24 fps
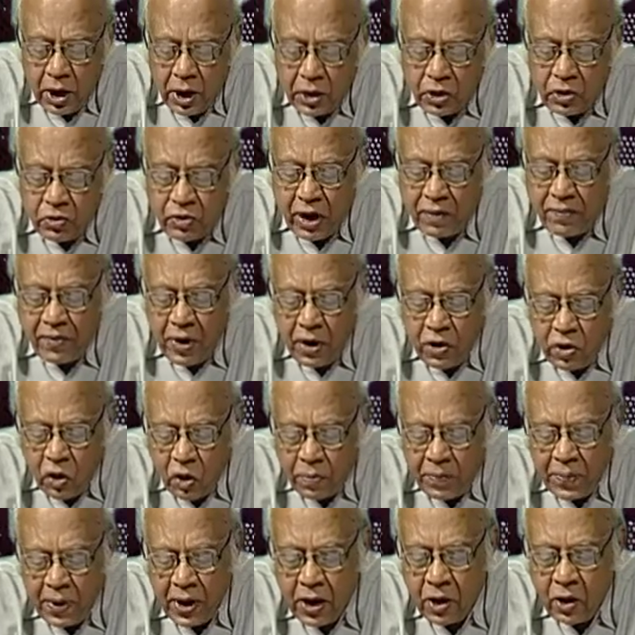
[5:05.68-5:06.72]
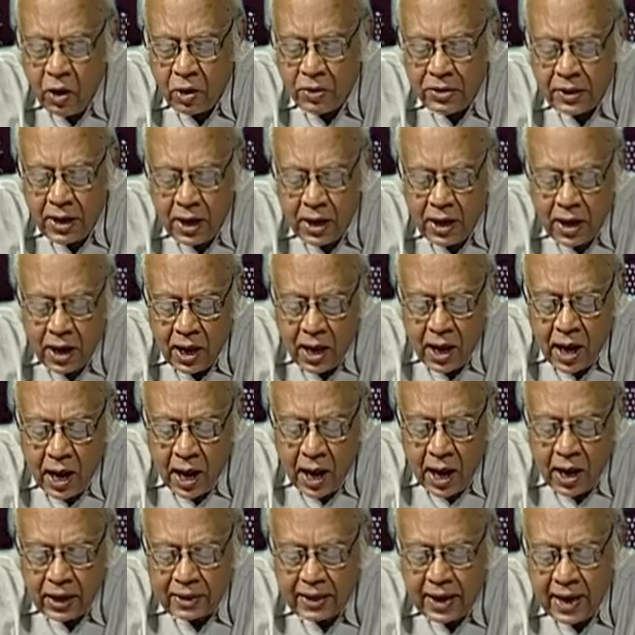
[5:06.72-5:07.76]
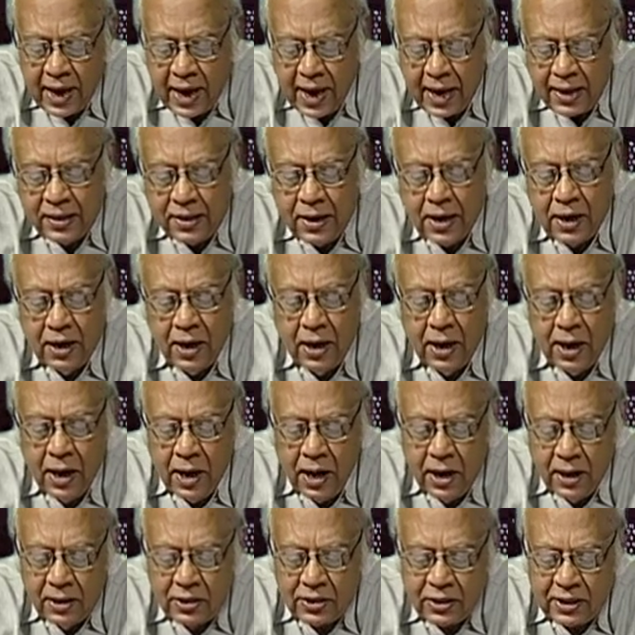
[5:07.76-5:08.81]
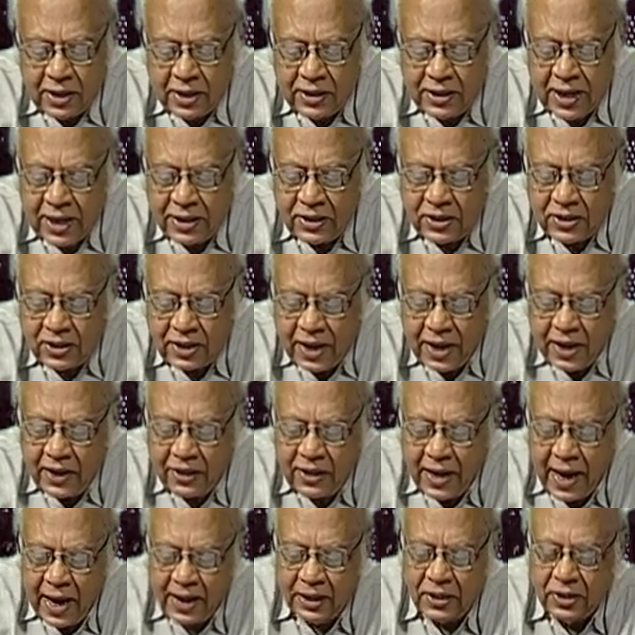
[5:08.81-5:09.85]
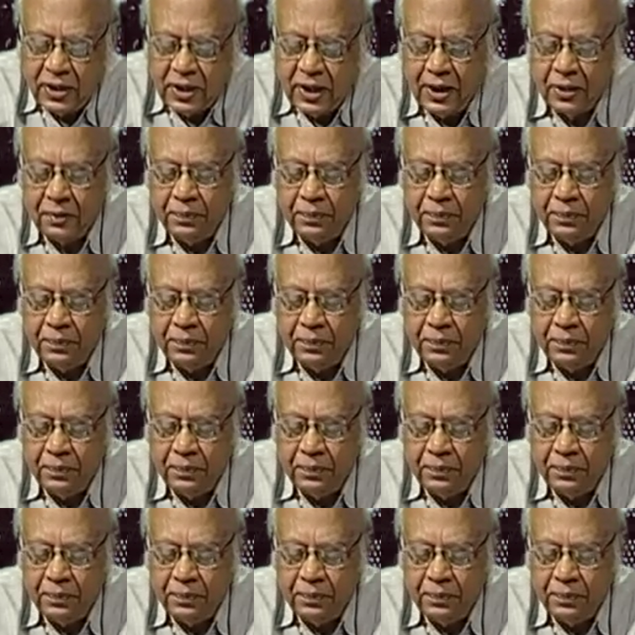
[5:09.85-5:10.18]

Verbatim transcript: Trevor Roper, on the other hand, suggested that uh,